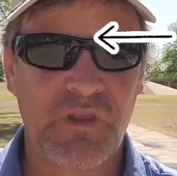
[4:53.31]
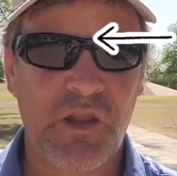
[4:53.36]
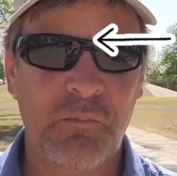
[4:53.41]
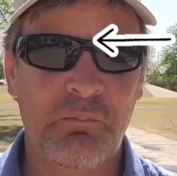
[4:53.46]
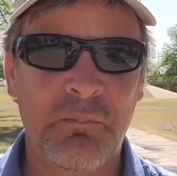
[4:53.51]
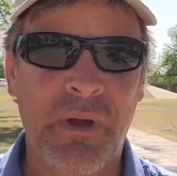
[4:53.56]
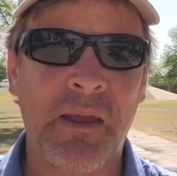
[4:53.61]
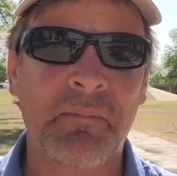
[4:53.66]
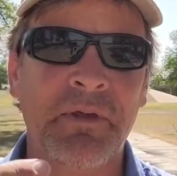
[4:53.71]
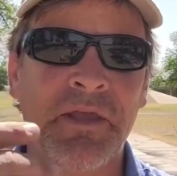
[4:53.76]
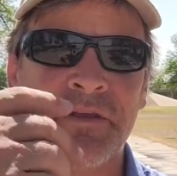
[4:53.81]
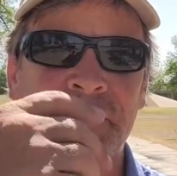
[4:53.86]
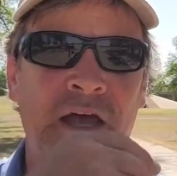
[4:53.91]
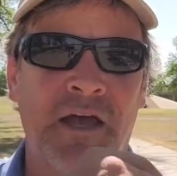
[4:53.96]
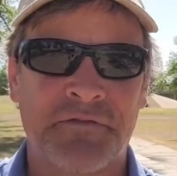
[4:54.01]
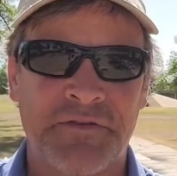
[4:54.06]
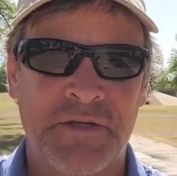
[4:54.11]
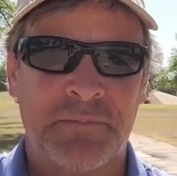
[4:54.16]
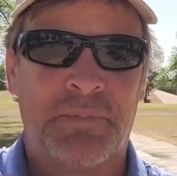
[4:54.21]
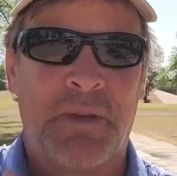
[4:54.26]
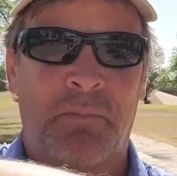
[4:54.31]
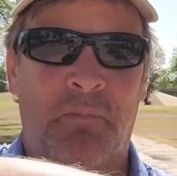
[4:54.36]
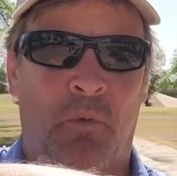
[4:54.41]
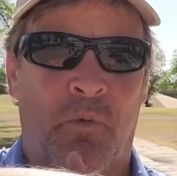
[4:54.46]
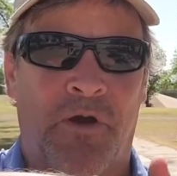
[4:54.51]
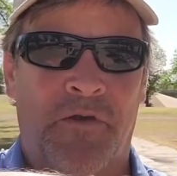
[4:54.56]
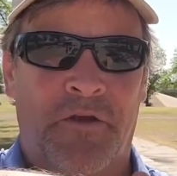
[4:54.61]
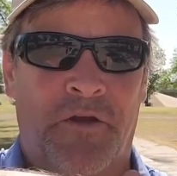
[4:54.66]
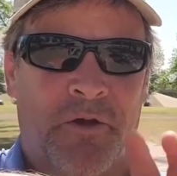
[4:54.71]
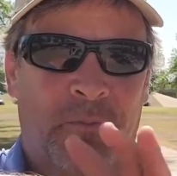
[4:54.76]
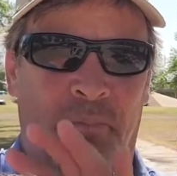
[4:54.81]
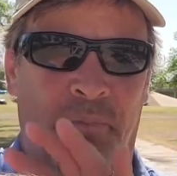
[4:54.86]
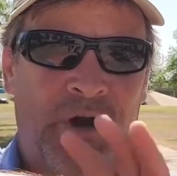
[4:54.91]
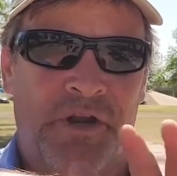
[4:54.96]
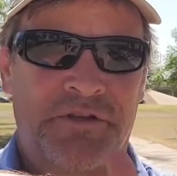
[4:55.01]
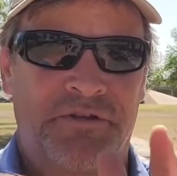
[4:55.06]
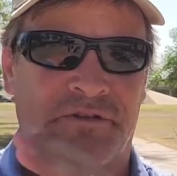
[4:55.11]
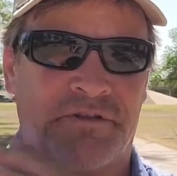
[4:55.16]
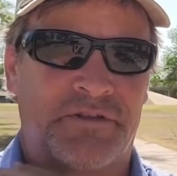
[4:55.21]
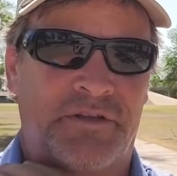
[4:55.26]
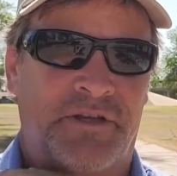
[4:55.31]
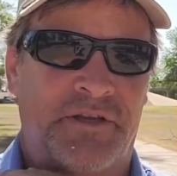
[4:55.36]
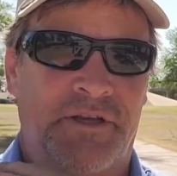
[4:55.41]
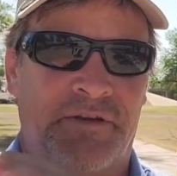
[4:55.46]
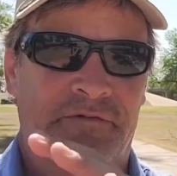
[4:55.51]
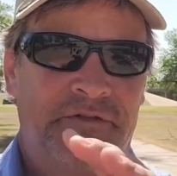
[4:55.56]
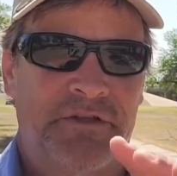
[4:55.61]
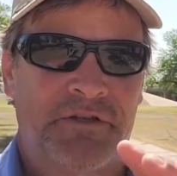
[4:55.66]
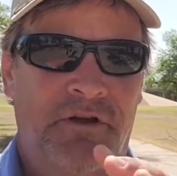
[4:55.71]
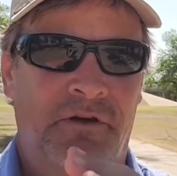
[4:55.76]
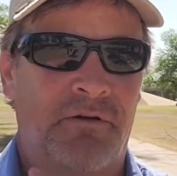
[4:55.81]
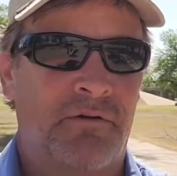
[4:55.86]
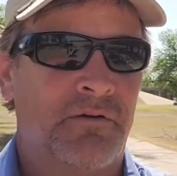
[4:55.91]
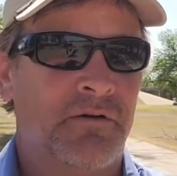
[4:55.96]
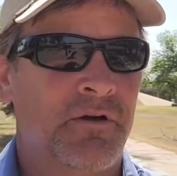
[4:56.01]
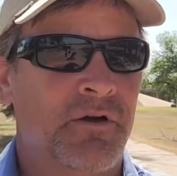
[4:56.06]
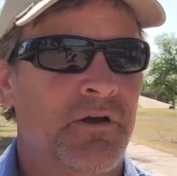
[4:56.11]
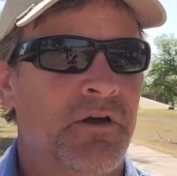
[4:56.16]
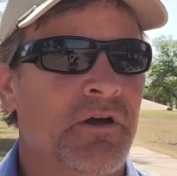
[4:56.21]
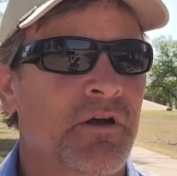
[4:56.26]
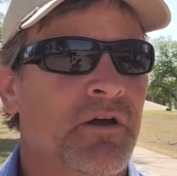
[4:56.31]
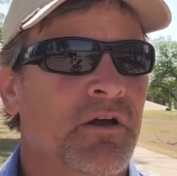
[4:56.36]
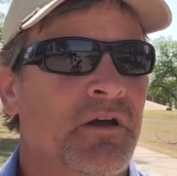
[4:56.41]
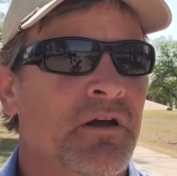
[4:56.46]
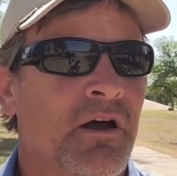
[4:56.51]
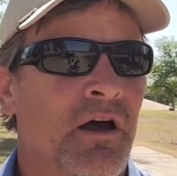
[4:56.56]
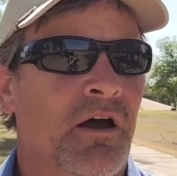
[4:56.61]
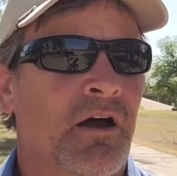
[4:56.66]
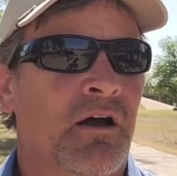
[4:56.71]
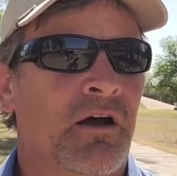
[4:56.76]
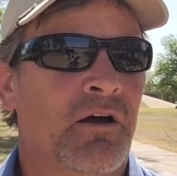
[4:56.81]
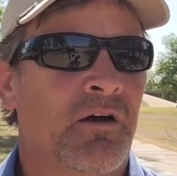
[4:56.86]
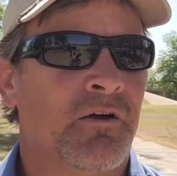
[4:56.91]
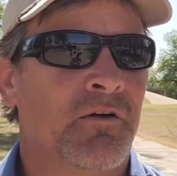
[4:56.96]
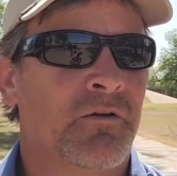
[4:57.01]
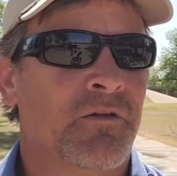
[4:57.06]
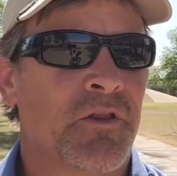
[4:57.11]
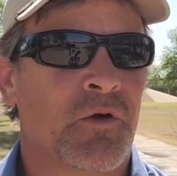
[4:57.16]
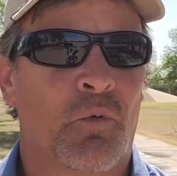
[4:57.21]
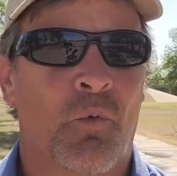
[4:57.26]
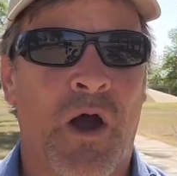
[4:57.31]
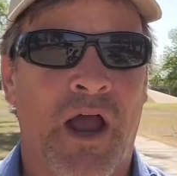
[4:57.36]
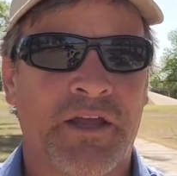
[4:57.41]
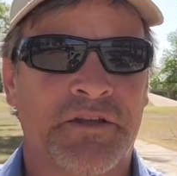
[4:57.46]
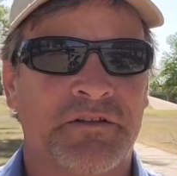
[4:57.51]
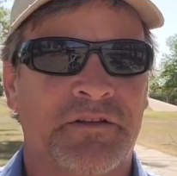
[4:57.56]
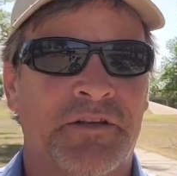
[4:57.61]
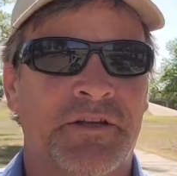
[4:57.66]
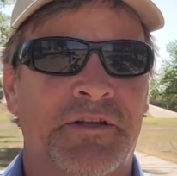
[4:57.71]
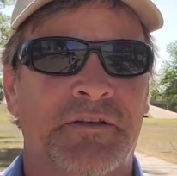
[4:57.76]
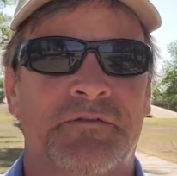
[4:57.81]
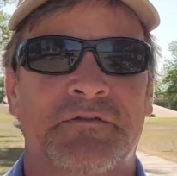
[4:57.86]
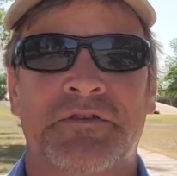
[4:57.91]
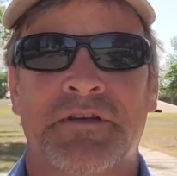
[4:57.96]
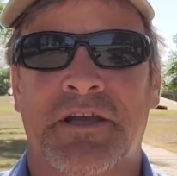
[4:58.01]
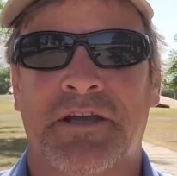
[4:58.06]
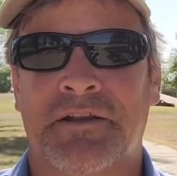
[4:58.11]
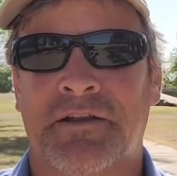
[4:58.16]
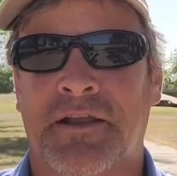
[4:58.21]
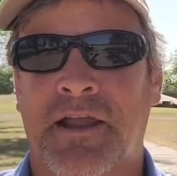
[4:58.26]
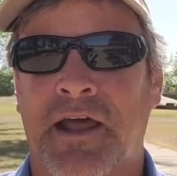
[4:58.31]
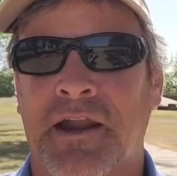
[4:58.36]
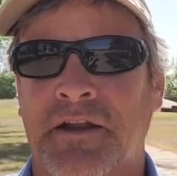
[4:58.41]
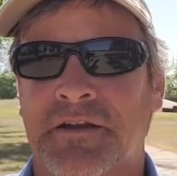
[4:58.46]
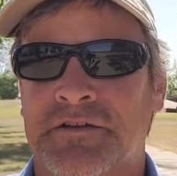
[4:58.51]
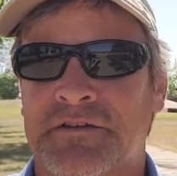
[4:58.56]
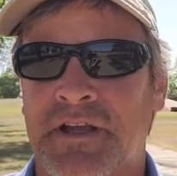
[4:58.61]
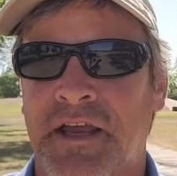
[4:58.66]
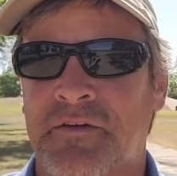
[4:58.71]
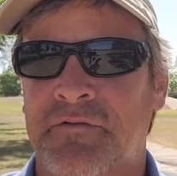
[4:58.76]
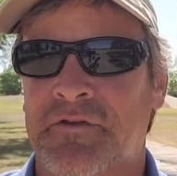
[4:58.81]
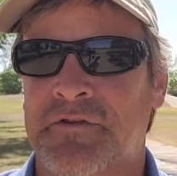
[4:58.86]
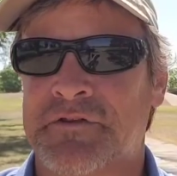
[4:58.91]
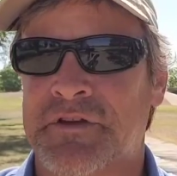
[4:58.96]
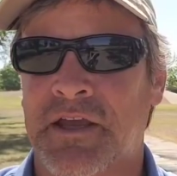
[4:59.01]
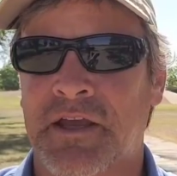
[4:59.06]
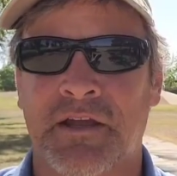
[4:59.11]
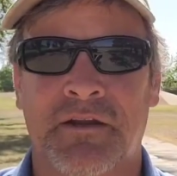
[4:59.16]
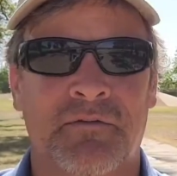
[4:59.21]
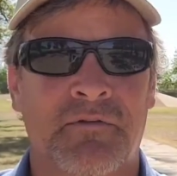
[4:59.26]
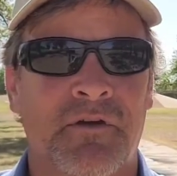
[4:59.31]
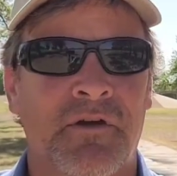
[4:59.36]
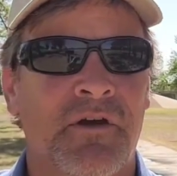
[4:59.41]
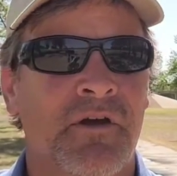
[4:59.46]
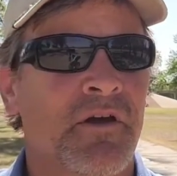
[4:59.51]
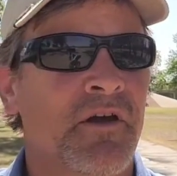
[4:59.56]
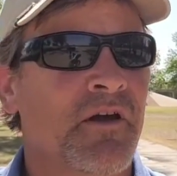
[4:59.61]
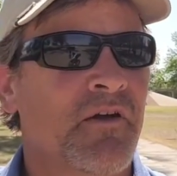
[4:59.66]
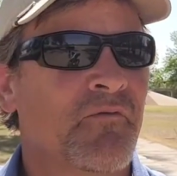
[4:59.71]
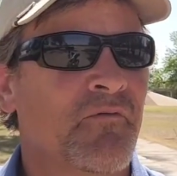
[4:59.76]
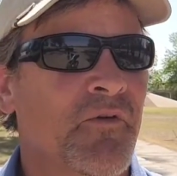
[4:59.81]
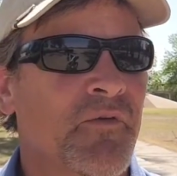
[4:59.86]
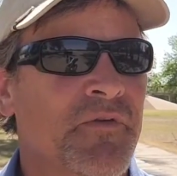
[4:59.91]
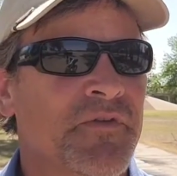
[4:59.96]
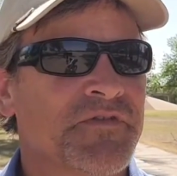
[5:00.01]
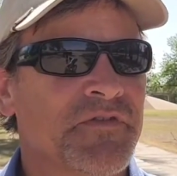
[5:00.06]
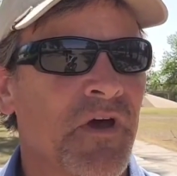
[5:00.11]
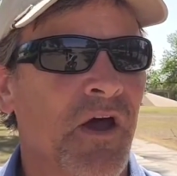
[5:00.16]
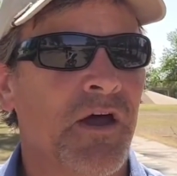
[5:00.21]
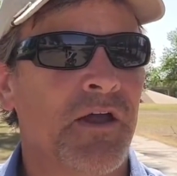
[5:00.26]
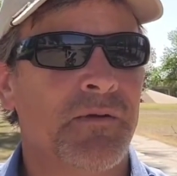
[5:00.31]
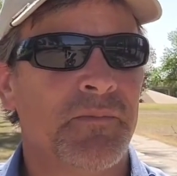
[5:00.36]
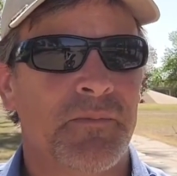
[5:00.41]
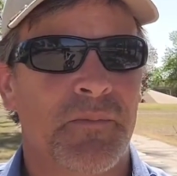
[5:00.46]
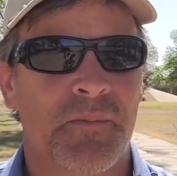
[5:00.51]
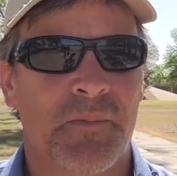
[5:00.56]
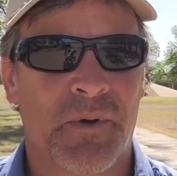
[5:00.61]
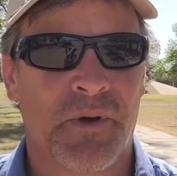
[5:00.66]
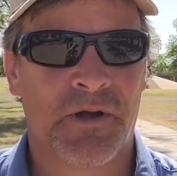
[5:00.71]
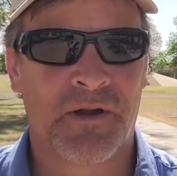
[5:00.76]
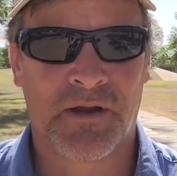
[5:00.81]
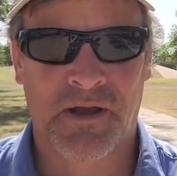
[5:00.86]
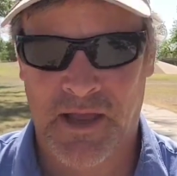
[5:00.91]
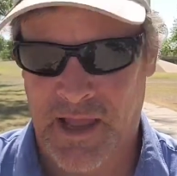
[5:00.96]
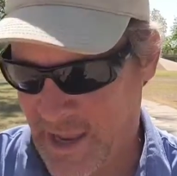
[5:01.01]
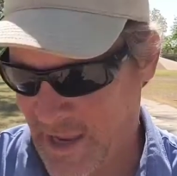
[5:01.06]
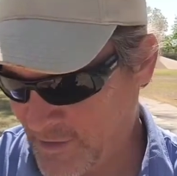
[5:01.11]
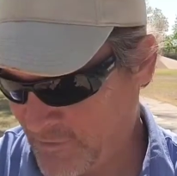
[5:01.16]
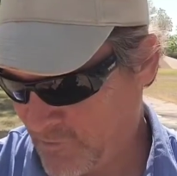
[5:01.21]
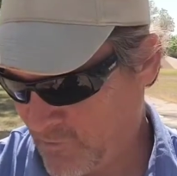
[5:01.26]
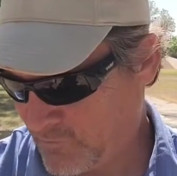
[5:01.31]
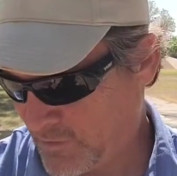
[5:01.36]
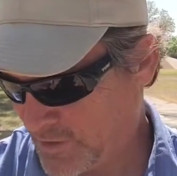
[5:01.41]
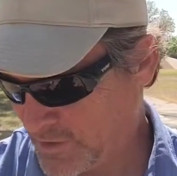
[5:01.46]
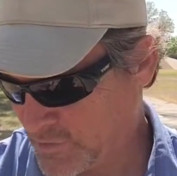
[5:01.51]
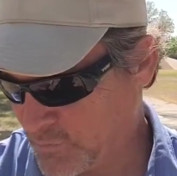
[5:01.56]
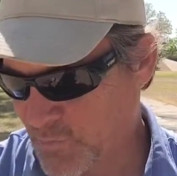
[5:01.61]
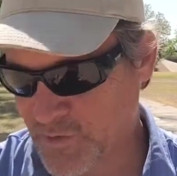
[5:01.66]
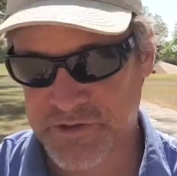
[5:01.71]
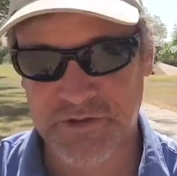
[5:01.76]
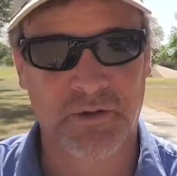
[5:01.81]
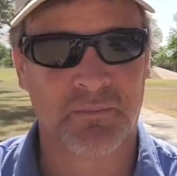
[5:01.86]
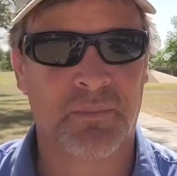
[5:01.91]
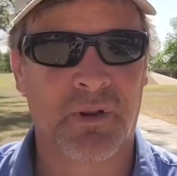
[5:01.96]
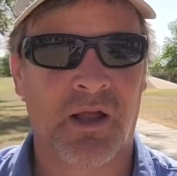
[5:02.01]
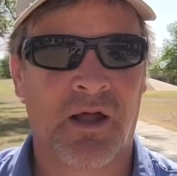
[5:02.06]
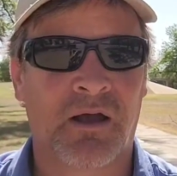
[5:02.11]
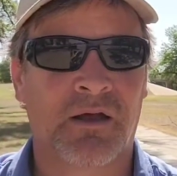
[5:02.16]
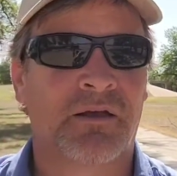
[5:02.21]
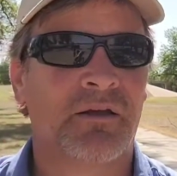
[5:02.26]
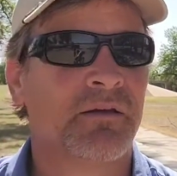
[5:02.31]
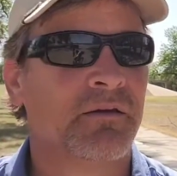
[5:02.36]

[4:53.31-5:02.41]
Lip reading: Maybe I've seen people wear the compression sleeves, you know, the white sleeves, and kind of save their skin. from the sun, but I don't. I just wear sunblock.